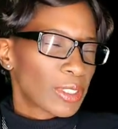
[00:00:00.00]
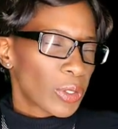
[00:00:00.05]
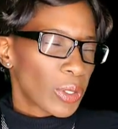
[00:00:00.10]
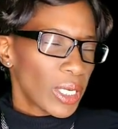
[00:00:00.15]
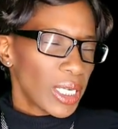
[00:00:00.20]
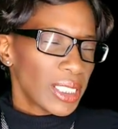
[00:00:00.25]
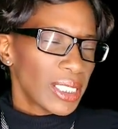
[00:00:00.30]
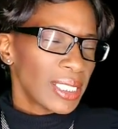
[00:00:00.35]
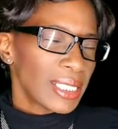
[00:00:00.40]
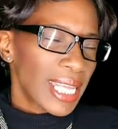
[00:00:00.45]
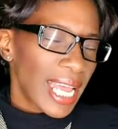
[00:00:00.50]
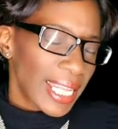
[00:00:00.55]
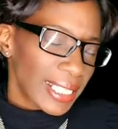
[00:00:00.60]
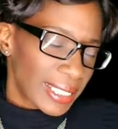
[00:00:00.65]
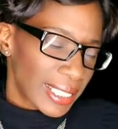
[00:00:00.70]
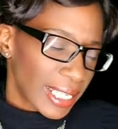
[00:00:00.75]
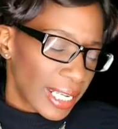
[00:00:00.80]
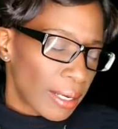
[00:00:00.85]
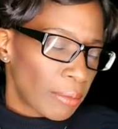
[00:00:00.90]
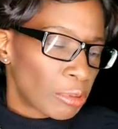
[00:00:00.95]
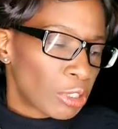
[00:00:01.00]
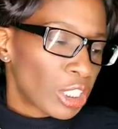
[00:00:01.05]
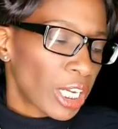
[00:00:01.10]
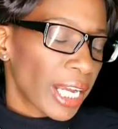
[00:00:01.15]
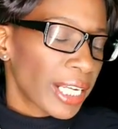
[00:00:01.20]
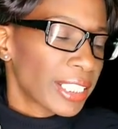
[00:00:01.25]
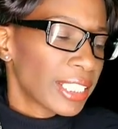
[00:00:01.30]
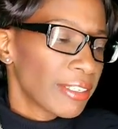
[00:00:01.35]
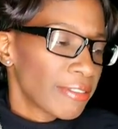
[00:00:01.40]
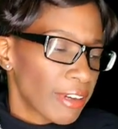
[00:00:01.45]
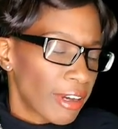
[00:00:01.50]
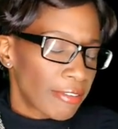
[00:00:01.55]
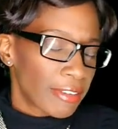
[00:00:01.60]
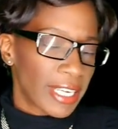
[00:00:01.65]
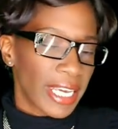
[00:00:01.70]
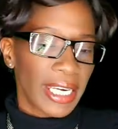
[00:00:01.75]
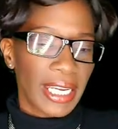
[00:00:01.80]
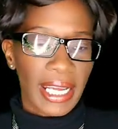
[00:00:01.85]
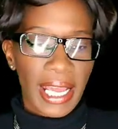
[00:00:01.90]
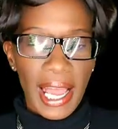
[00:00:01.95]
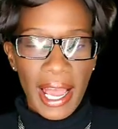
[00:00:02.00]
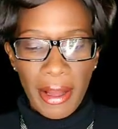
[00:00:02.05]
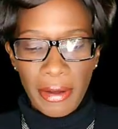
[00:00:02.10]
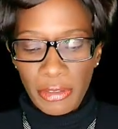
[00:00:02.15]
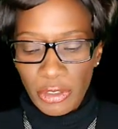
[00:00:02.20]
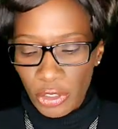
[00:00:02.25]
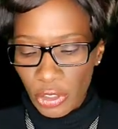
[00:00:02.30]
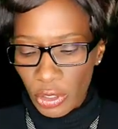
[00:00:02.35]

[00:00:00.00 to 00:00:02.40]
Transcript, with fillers: So, isn't that the objective of getting out?